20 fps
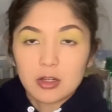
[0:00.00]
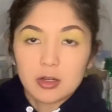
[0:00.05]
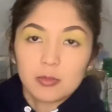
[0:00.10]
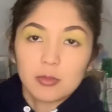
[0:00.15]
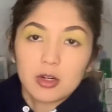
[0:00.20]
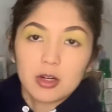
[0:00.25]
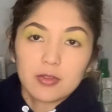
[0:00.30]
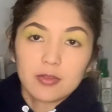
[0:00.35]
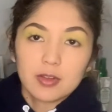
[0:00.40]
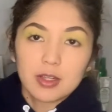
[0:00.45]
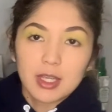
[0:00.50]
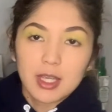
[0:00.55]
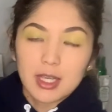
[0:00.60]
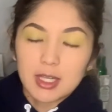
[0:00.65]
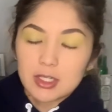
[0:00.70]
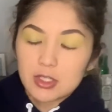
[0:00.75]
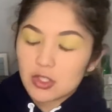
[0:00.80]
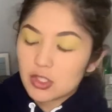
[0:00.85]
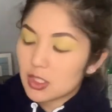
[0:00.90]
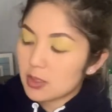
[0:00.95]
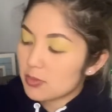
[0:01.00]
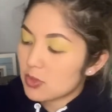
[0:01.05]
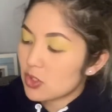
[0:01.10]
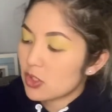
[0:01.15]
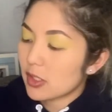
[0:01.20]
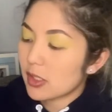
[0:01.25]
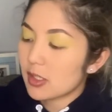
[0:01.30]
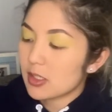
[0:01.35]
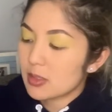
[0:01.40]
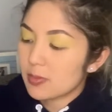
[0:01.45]
or Morphe
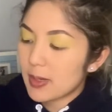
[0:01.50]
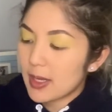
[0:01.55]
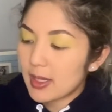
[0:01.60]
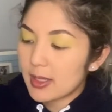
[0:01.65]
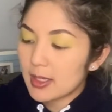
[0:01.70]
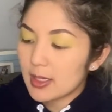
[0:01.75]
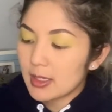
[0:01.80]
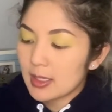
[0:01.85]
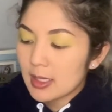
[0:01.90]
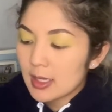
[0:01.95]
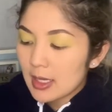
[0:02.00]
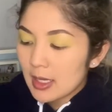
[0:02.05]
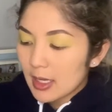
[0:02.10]
xJamesCharles palette,